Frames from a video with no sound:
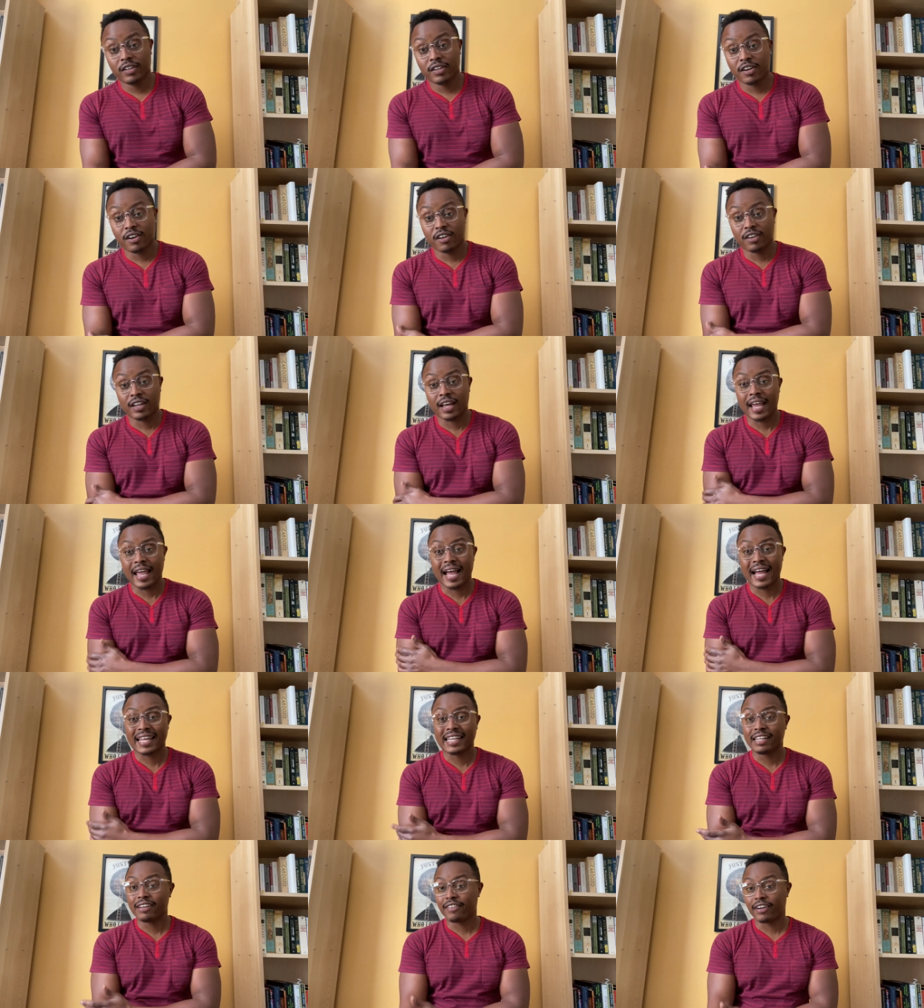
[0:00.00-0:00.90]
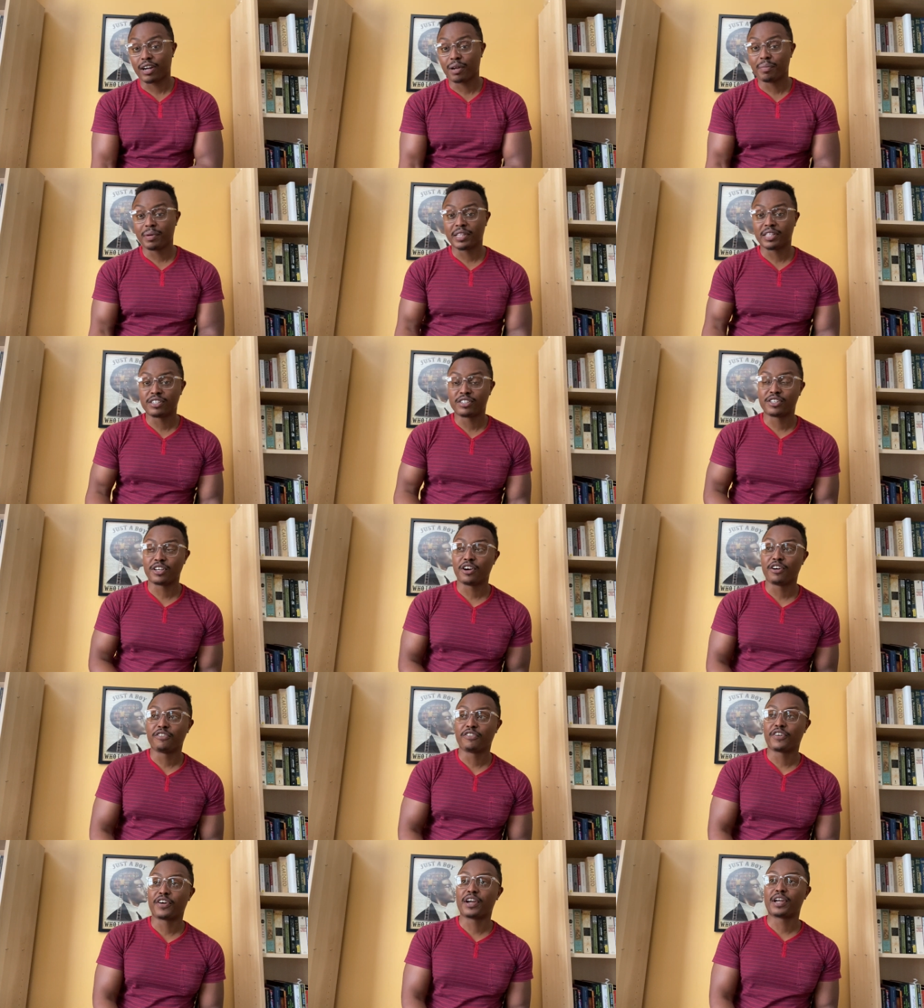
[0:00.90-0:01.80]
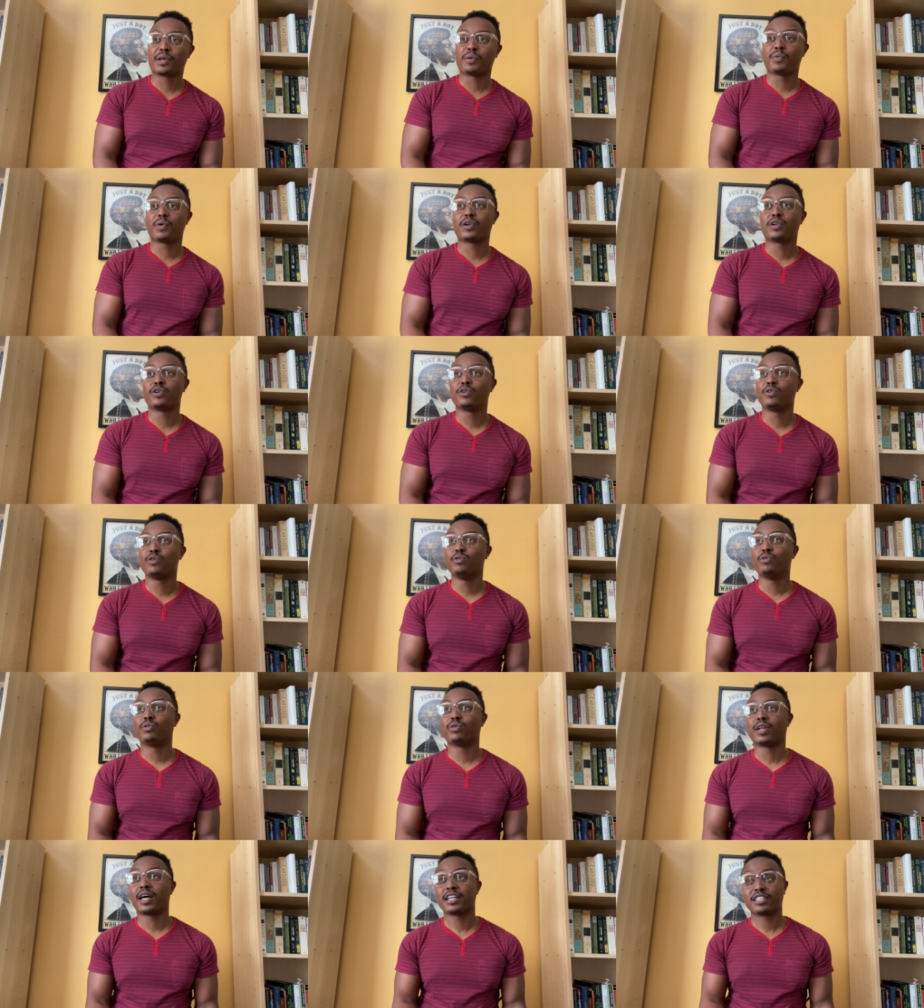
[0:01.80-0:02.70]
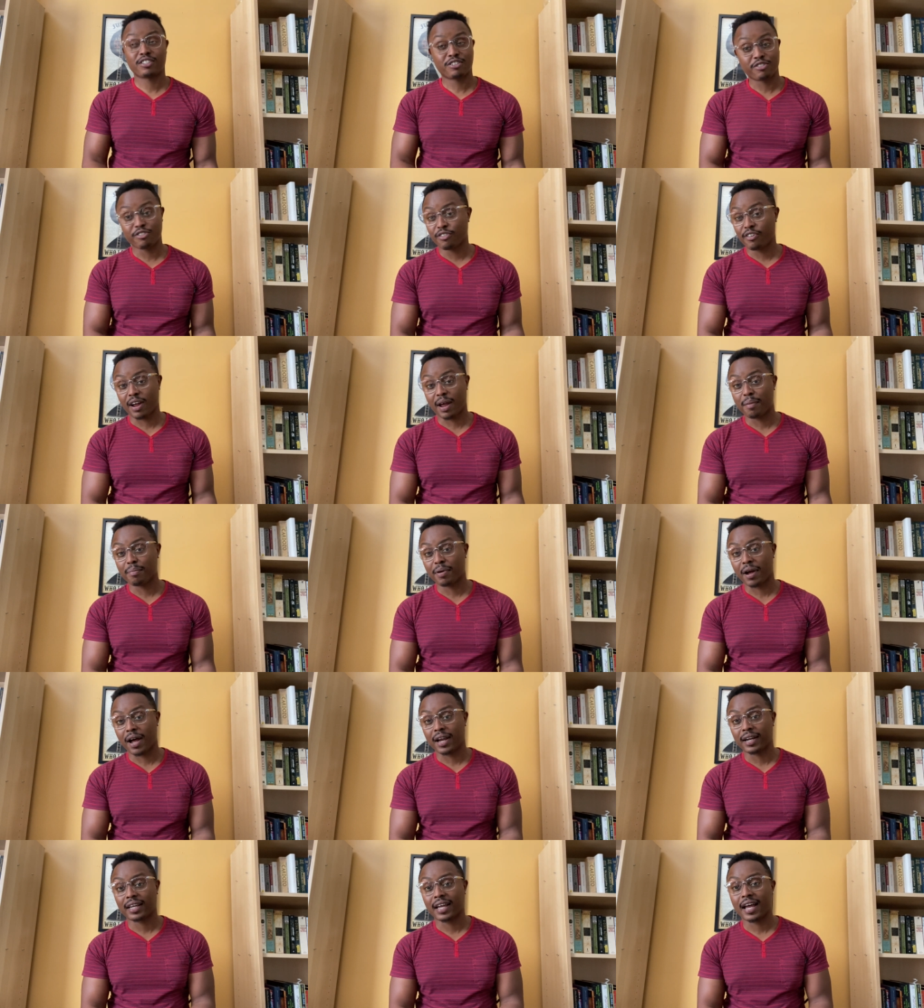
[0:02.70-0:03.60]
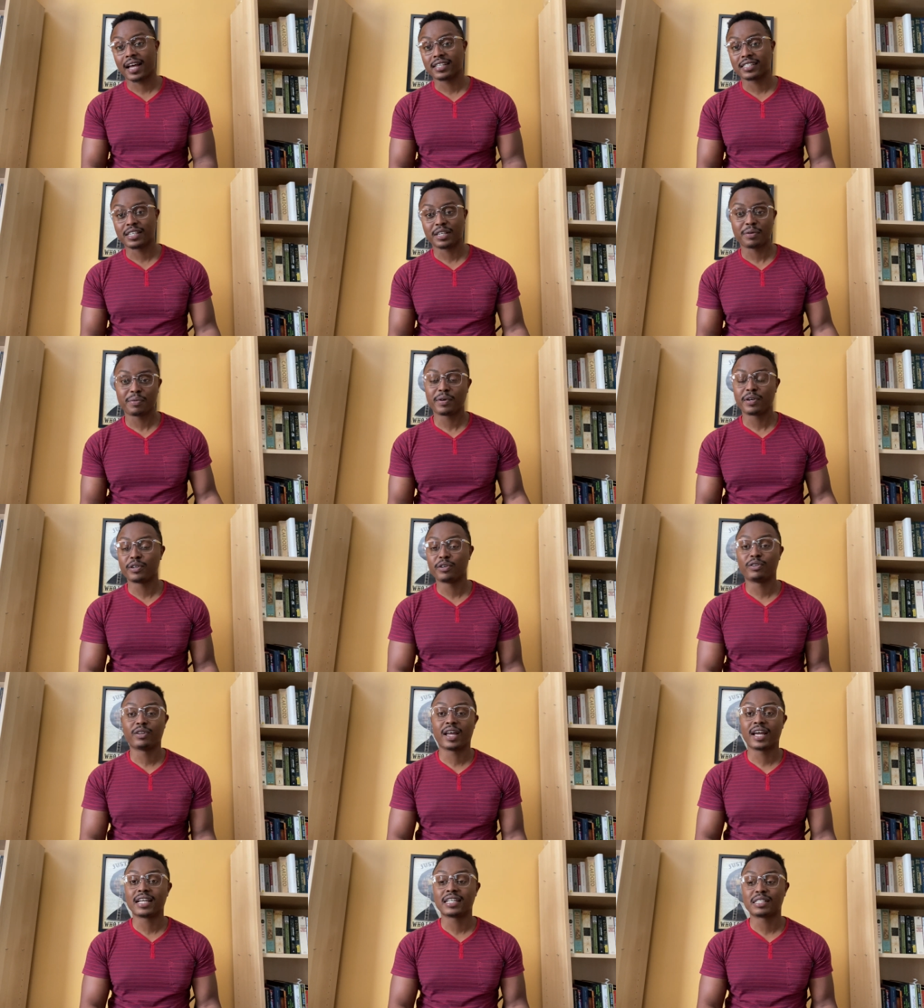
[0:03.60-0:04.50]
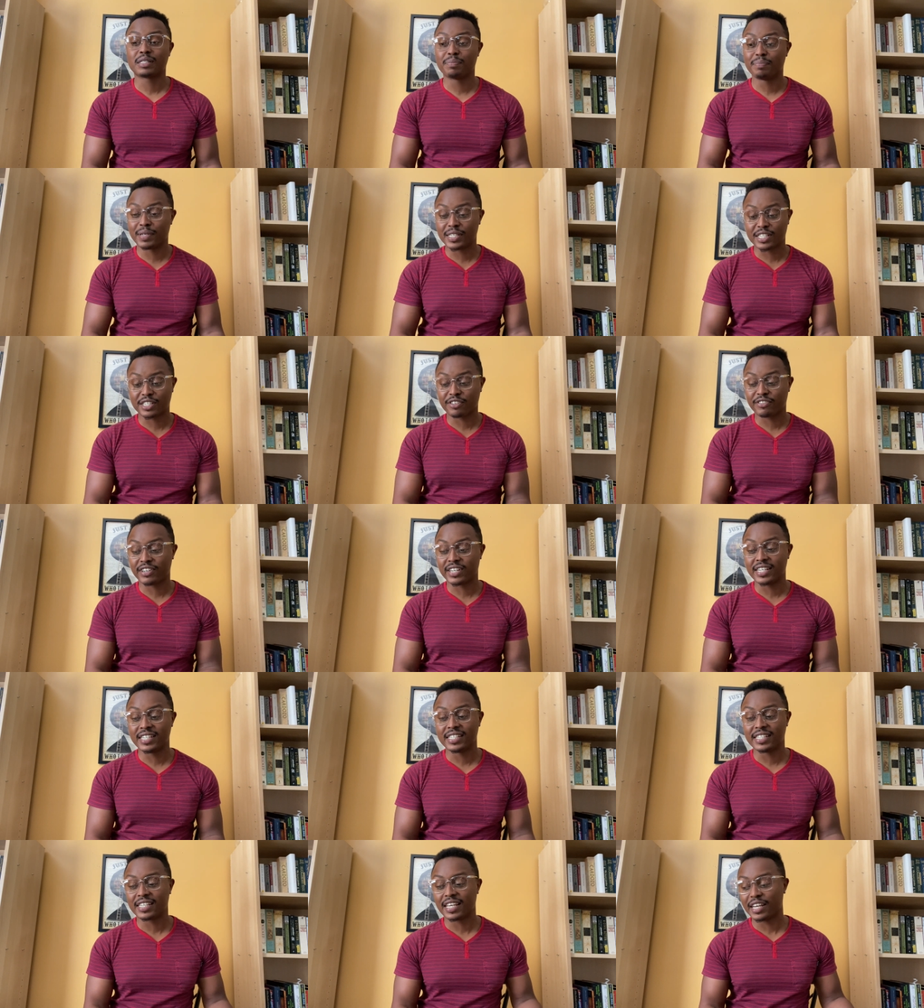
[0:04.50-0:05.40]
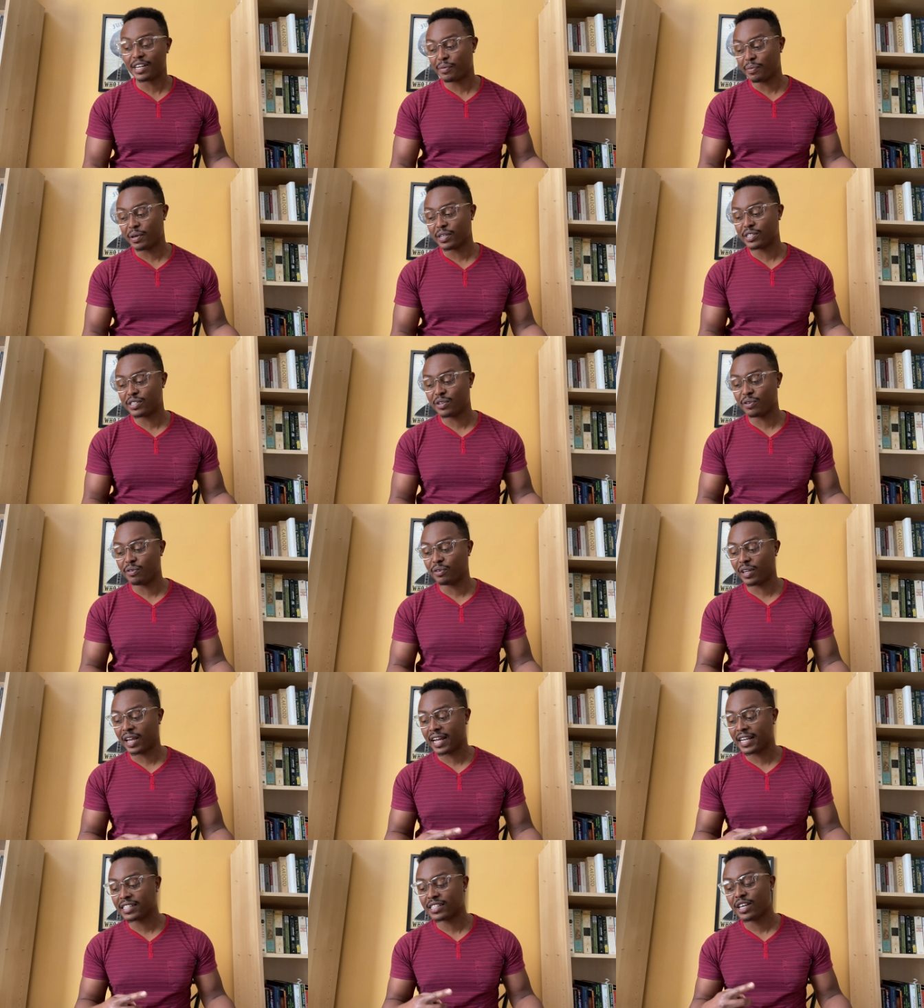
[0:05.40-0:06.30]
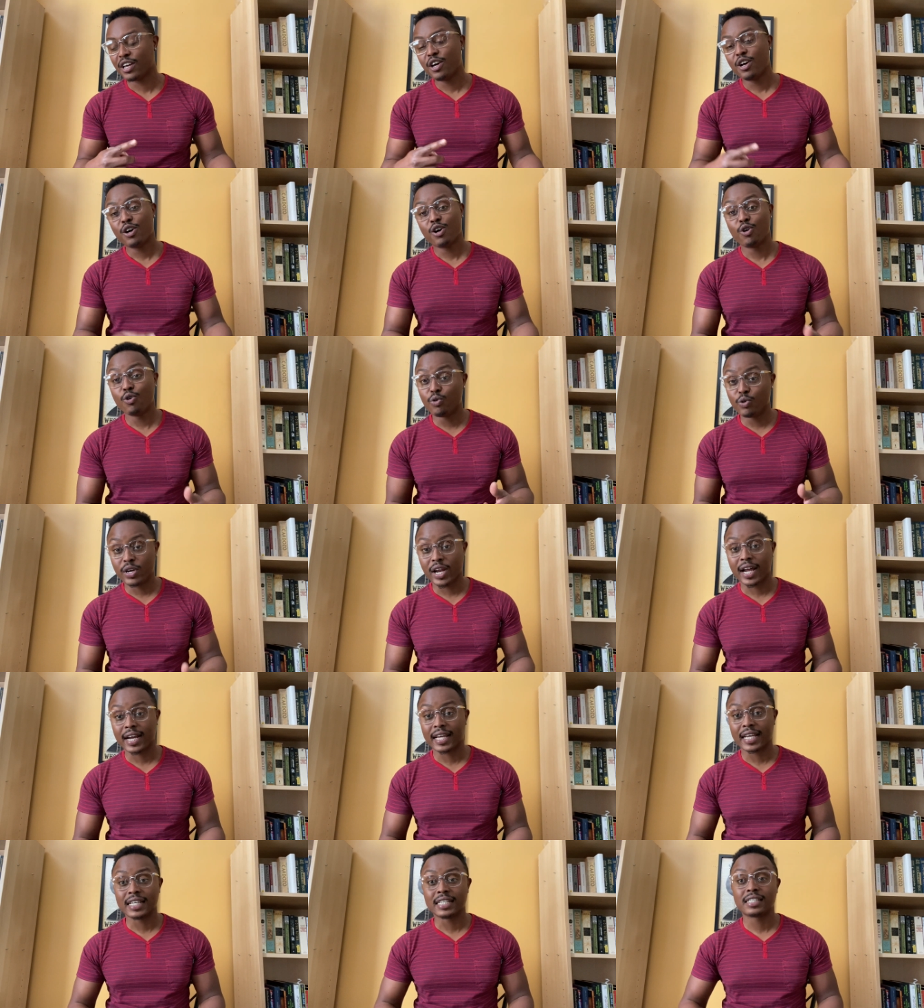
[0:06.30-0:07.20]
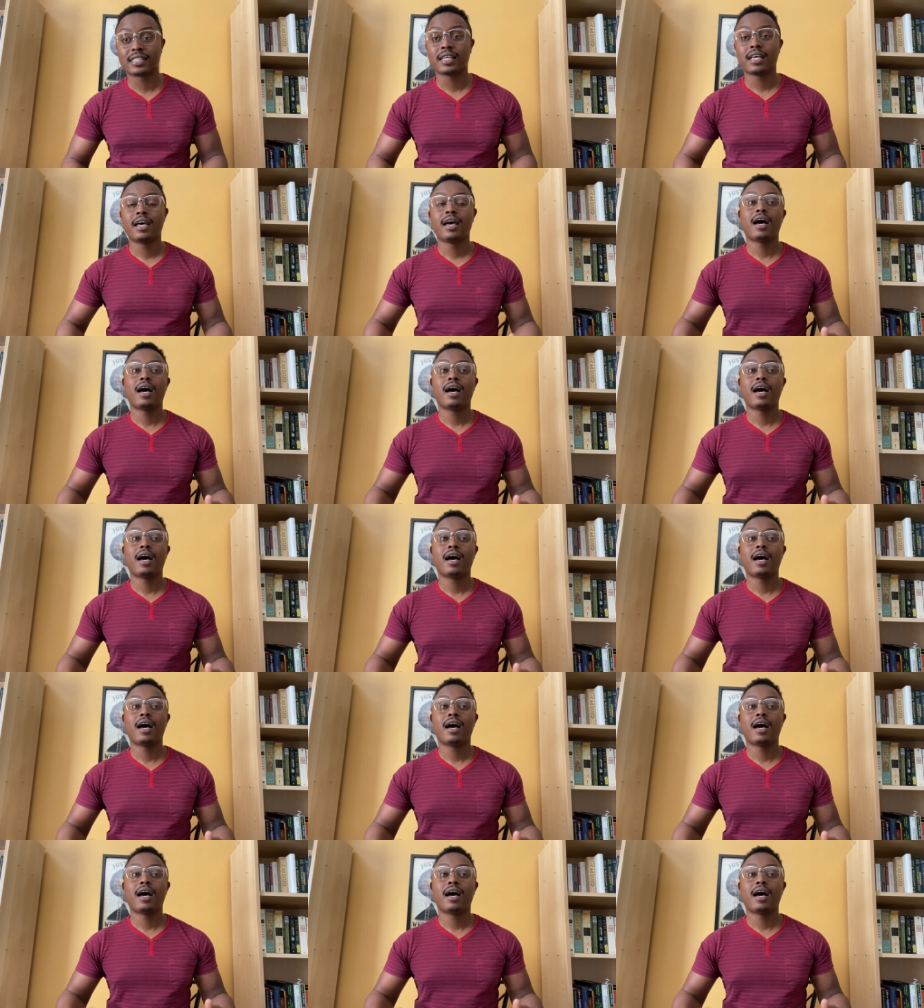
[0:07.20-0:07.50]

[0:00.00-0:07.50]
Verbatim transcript: in all, I highly recommend the show for anyone who likes true crime podcasts, anyone who likes mysteries, anyone who likes whodunits,